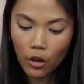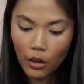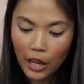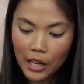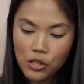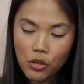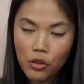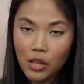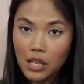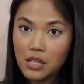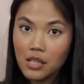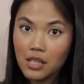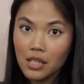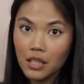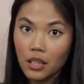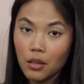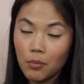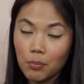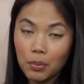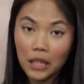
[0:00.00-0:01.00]
Okay, so this
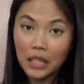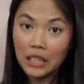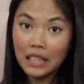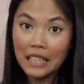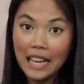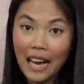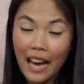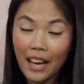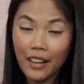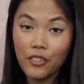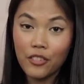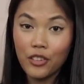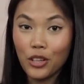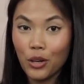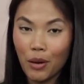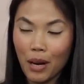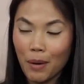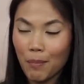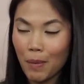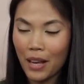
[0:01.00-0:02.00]
isn't completely out of
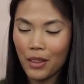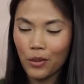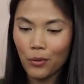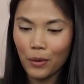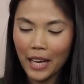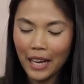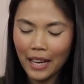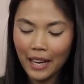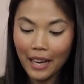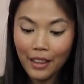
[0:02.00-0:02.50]
nowhere, by the way.